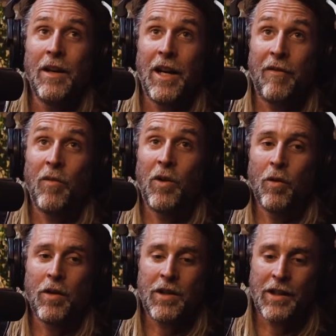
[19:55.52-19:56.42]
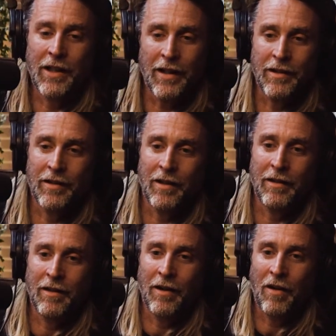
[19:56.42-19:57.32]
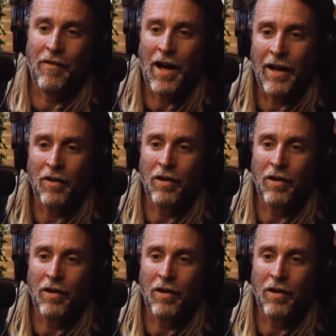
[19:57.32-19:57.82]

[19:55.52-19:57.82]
even with all the successes that I've had,